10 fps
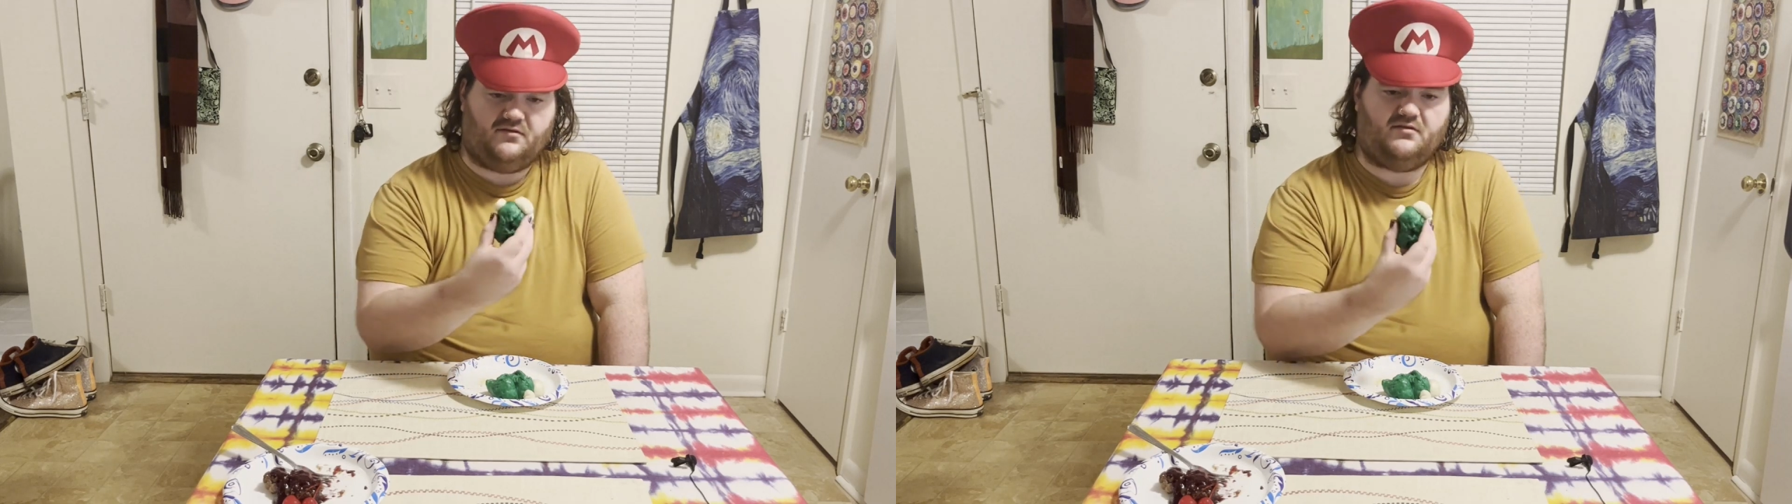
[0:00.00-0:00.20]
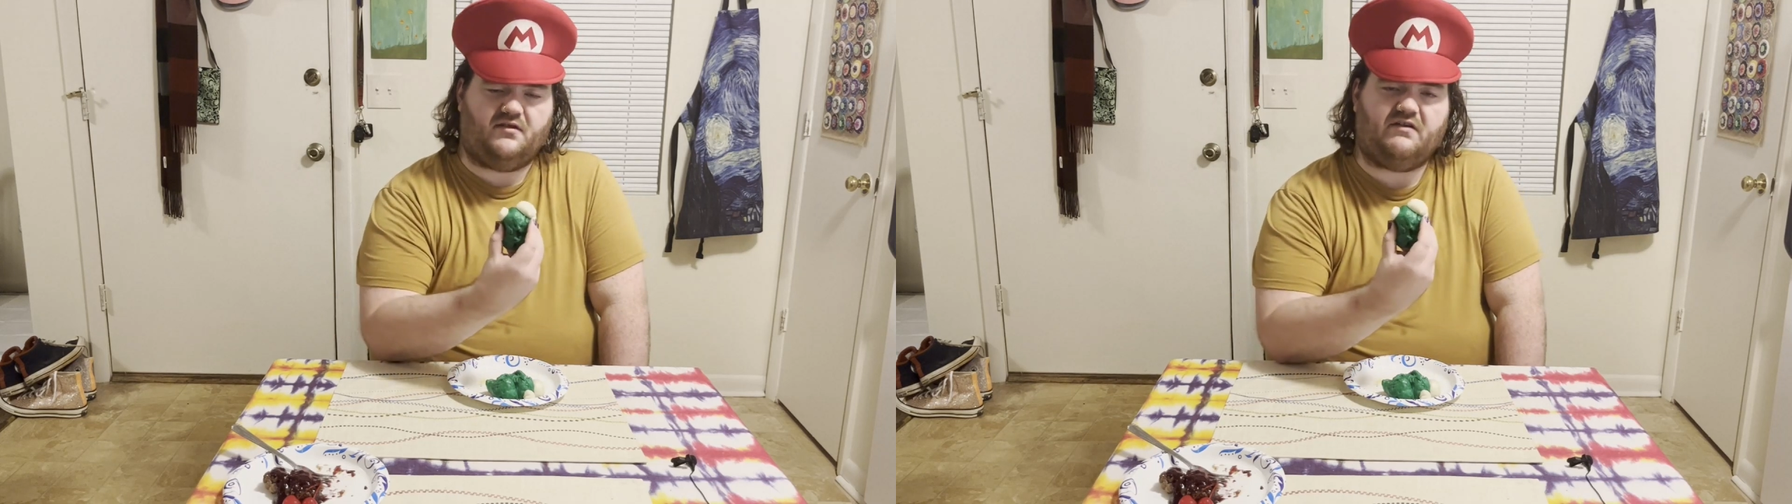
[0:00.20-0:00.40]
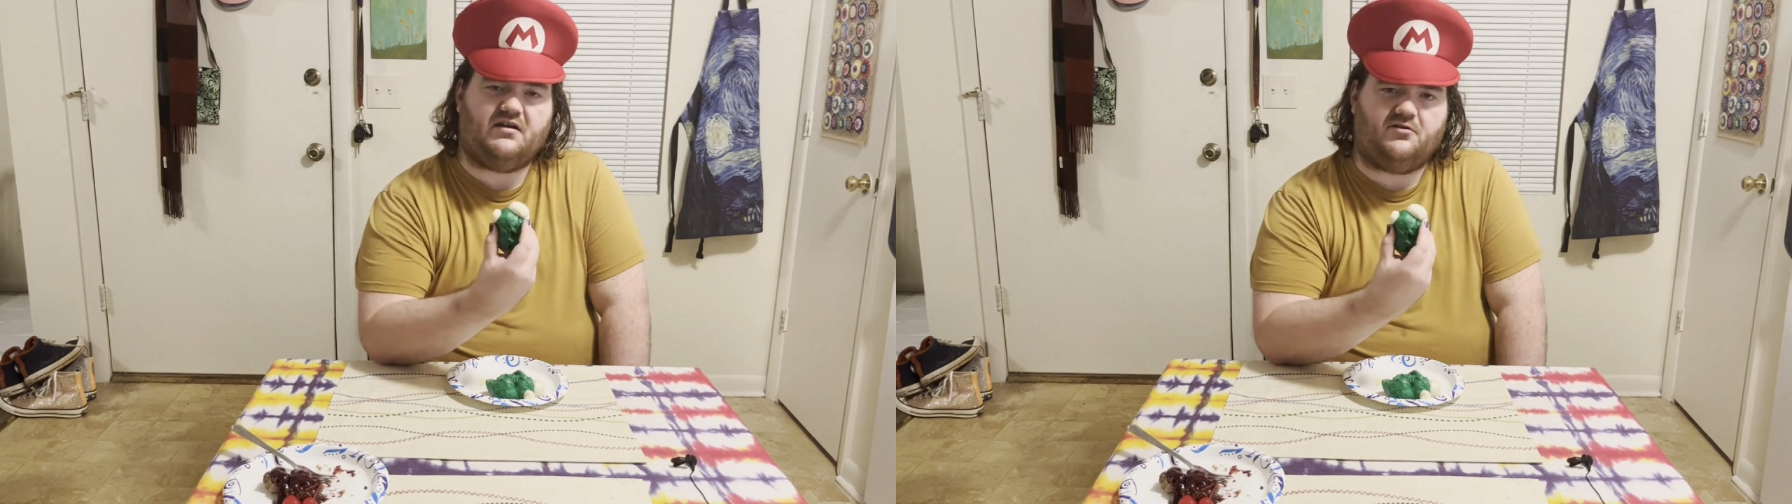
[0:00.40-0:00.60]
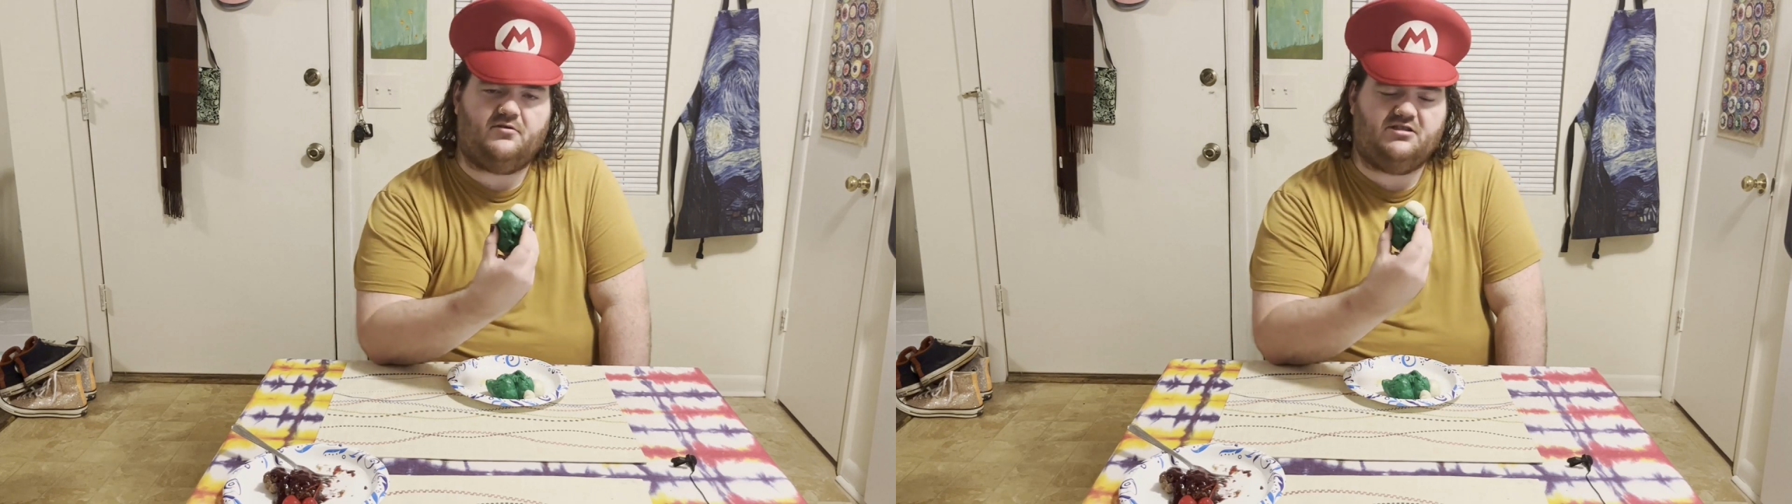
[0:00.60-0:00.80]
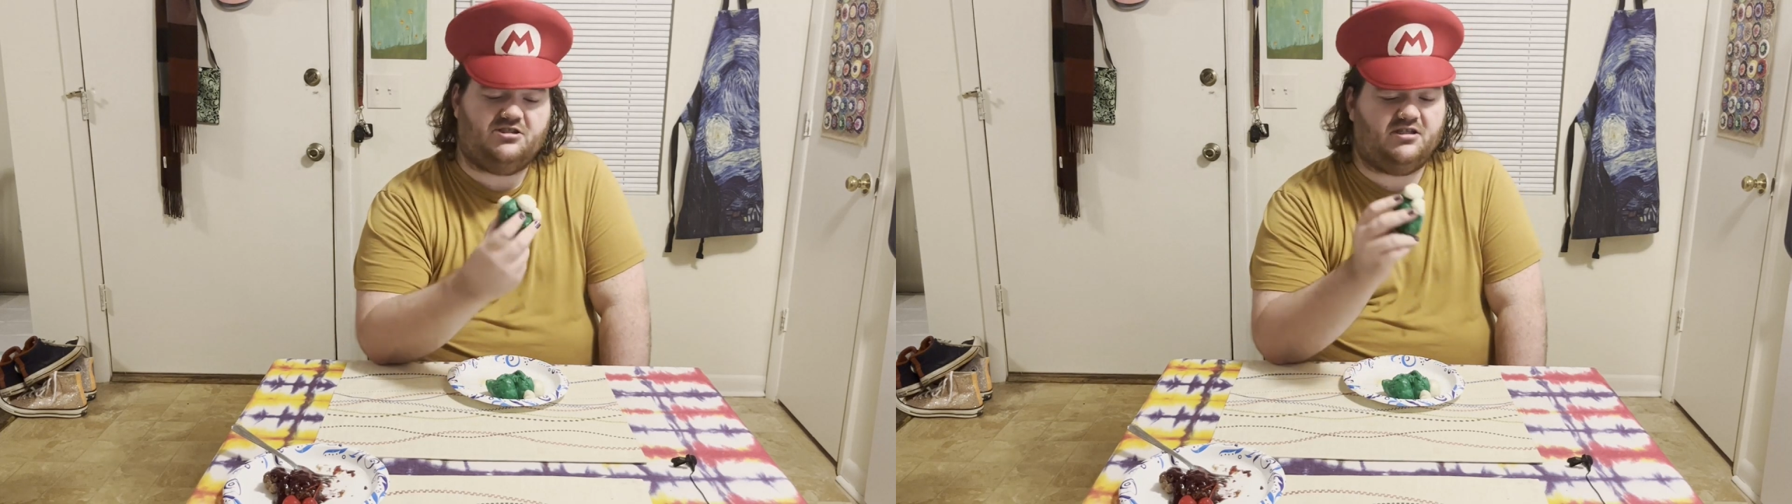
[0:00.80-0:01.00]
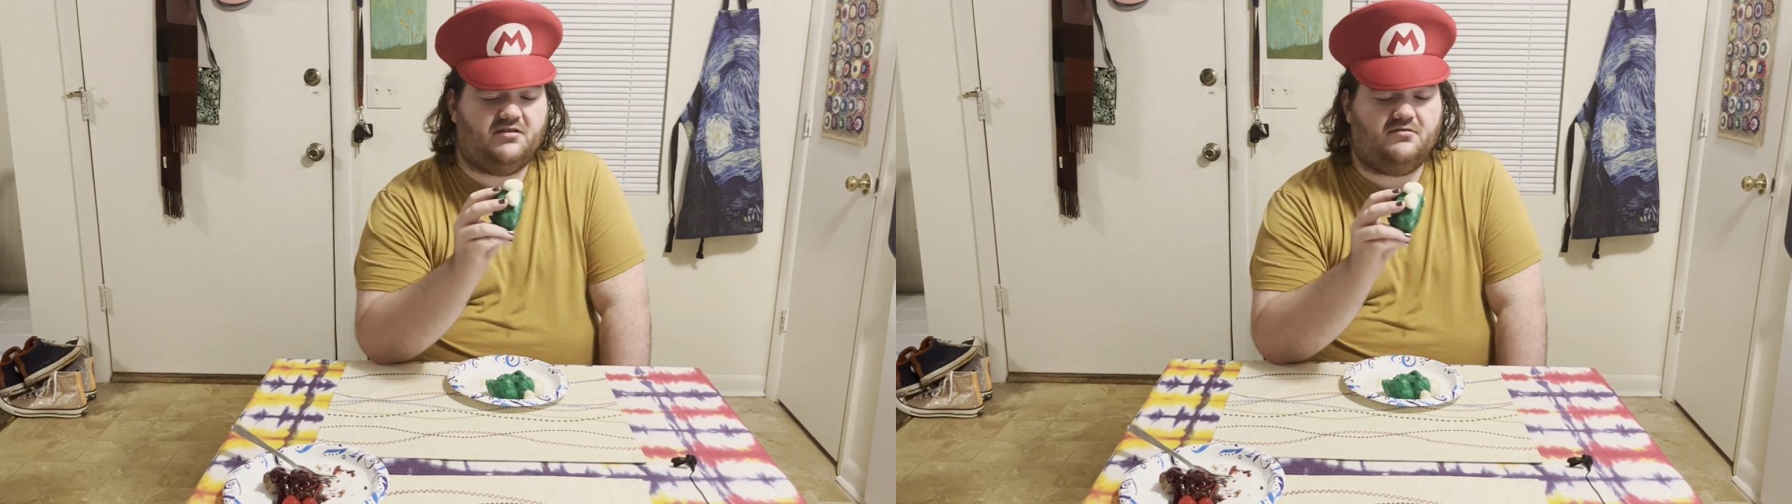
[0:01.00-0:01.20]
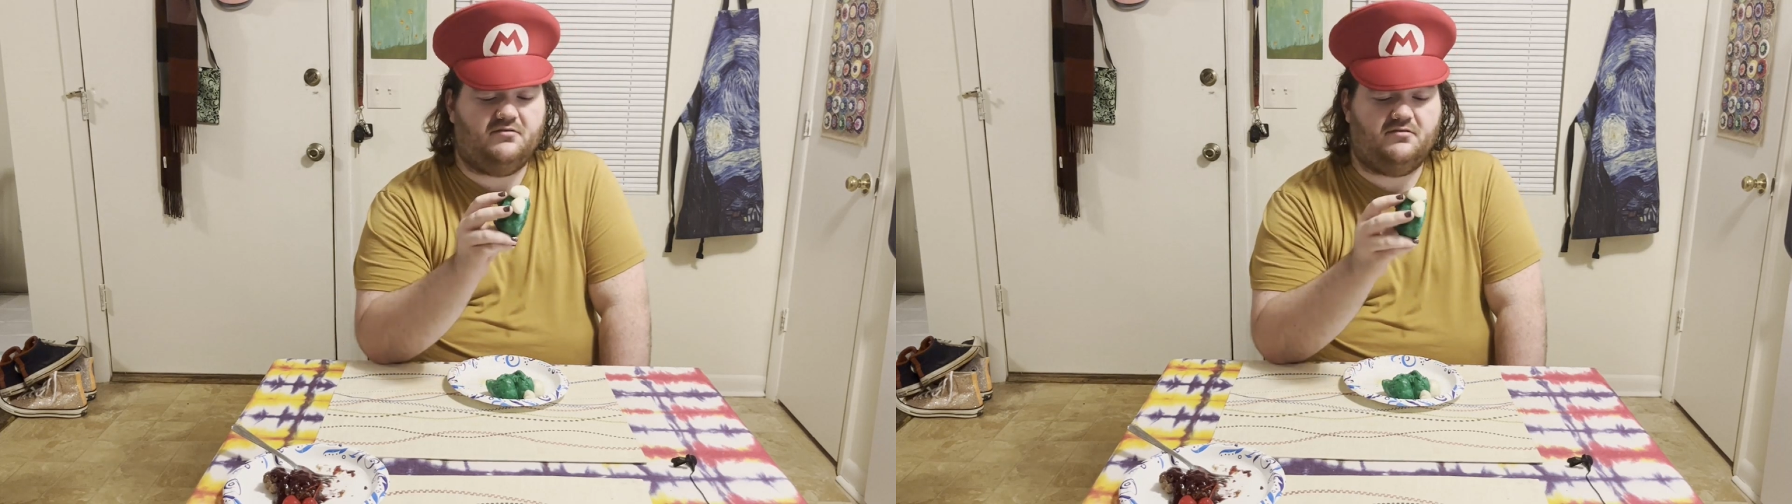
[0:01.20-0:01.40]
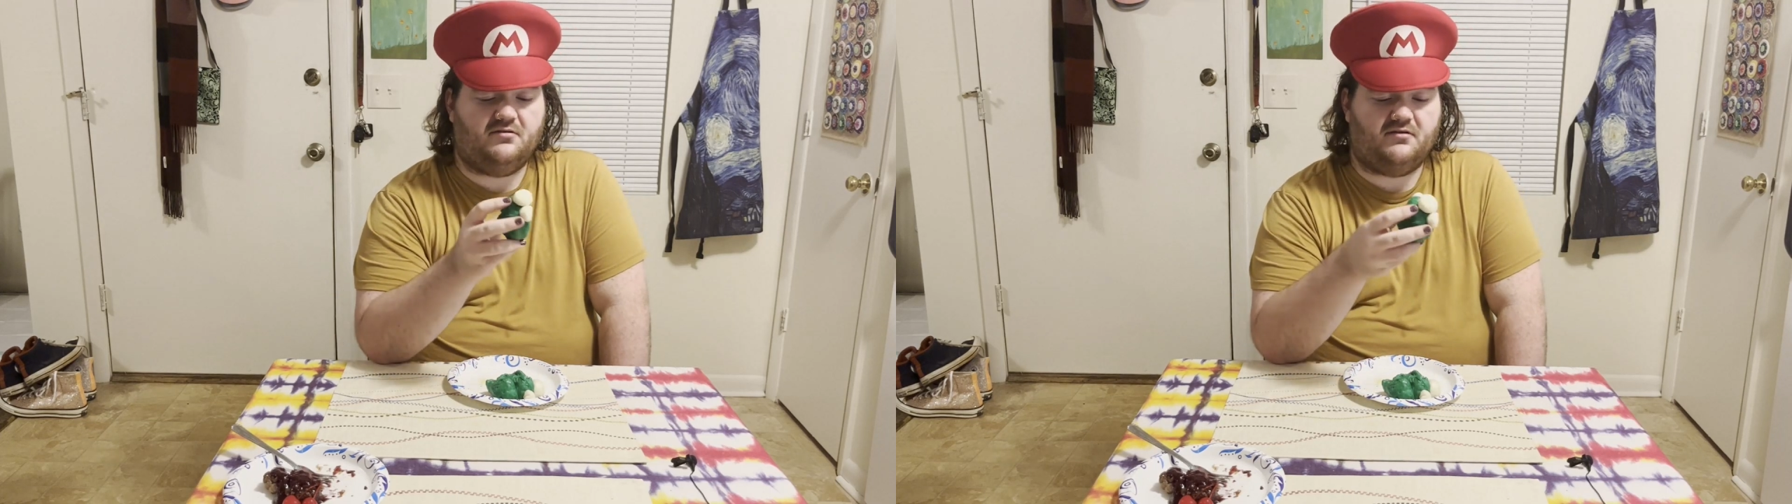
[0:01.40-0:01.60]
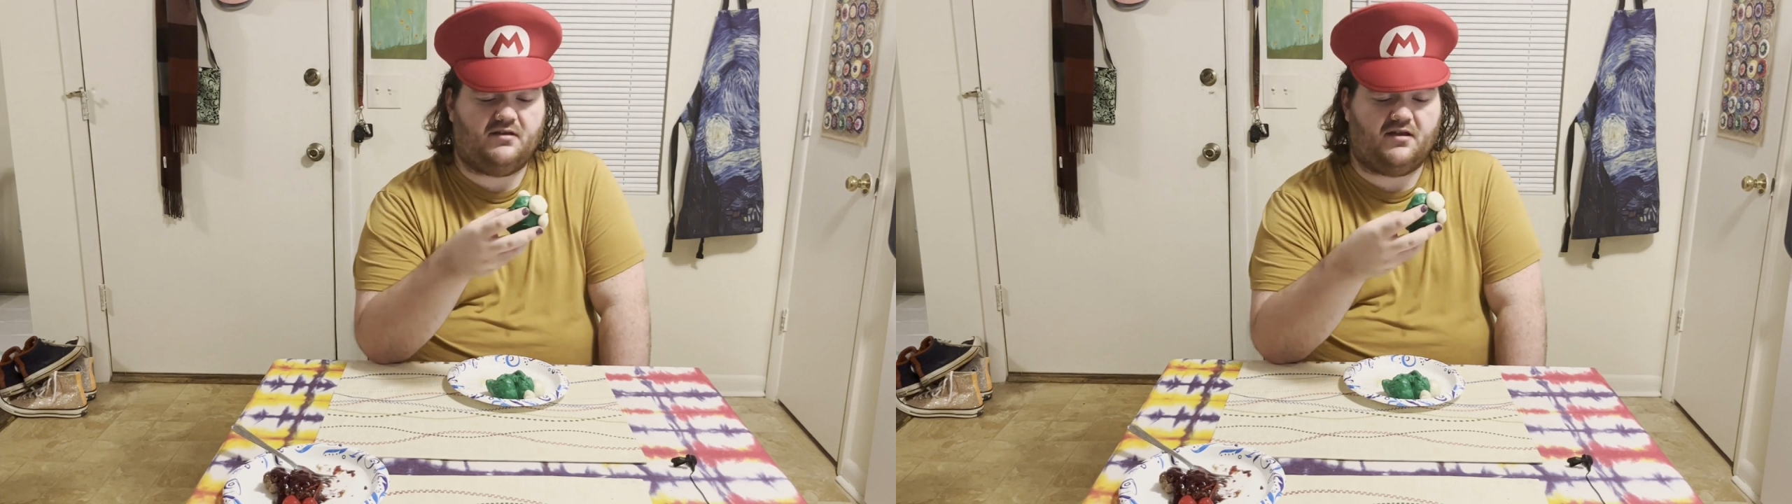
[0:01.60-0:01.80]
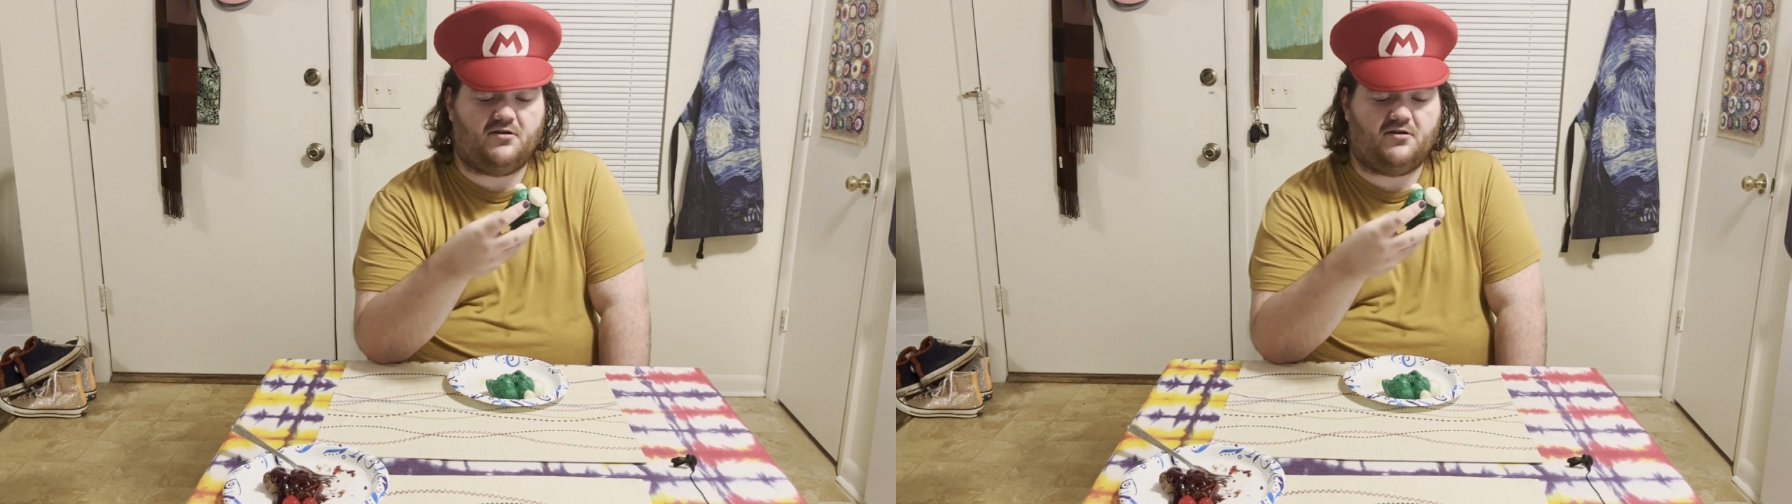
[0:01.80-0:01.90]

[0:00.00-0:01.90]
They've got a green shell. They